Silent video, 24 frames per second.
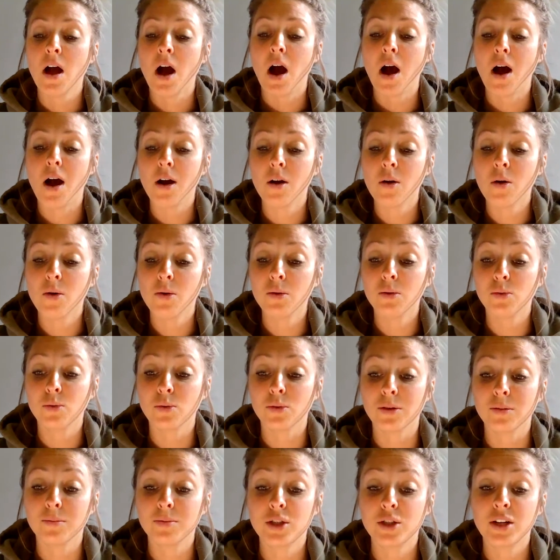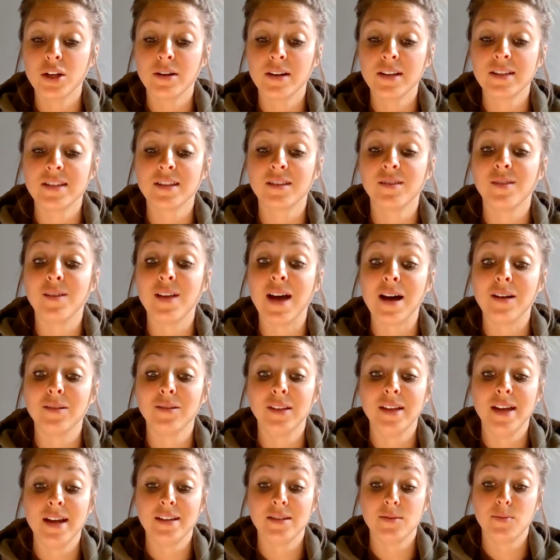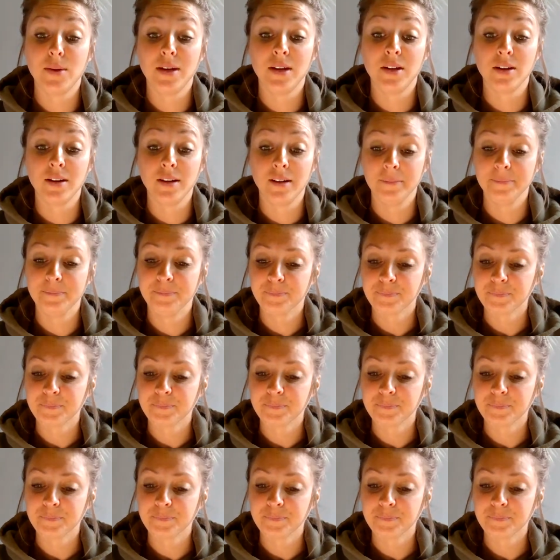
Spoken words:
Our whole group cheered as loudly as we could.